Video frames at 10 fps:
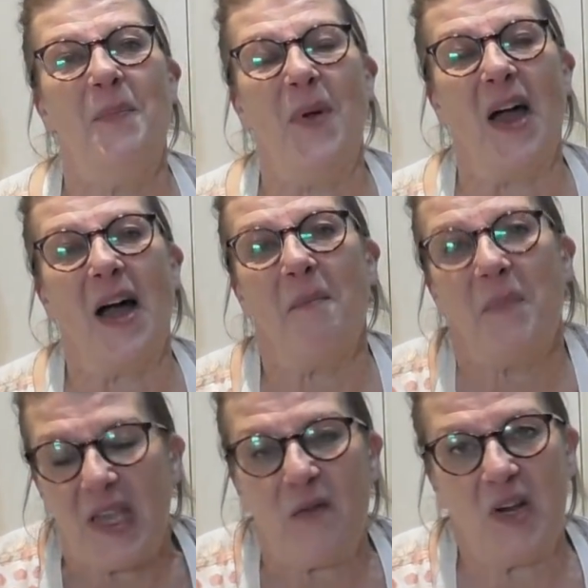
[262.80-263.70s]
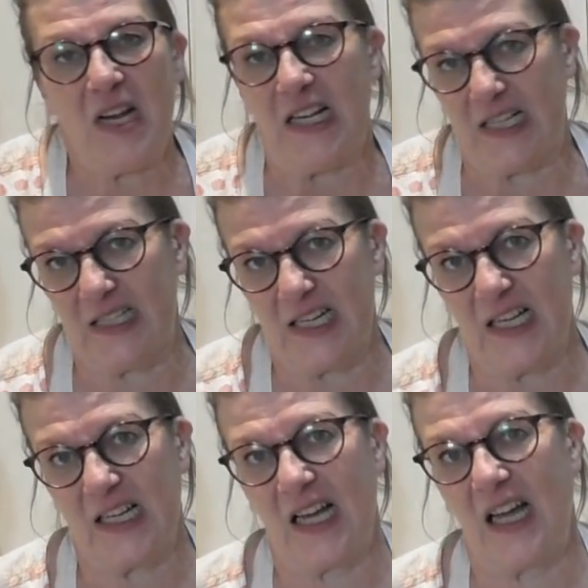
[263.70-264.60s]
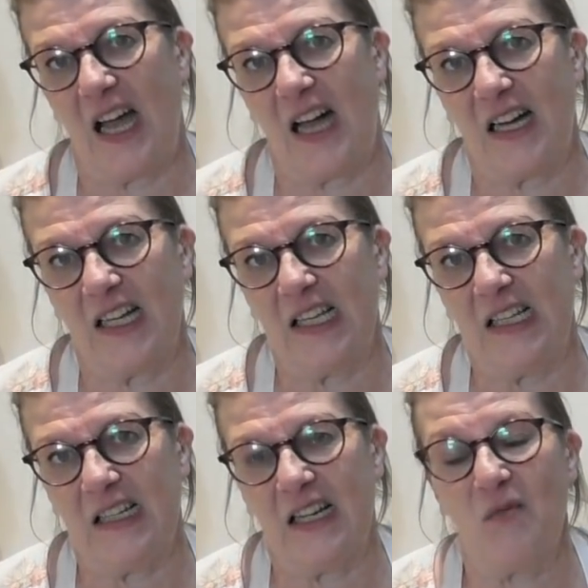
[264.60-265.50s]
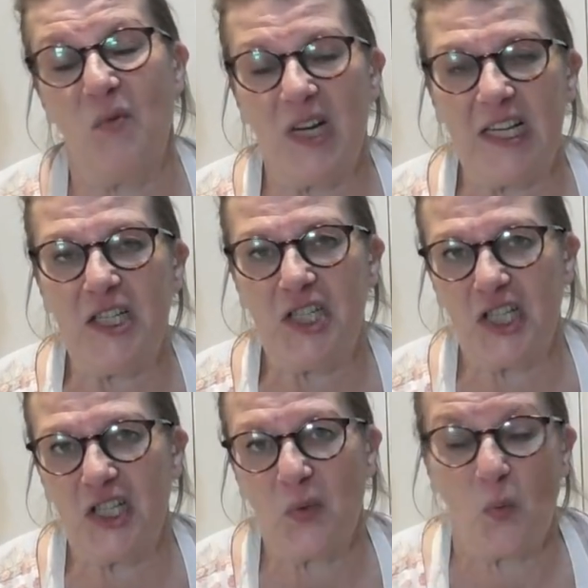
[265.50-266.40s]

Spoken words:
but I'm being realistic. I really do.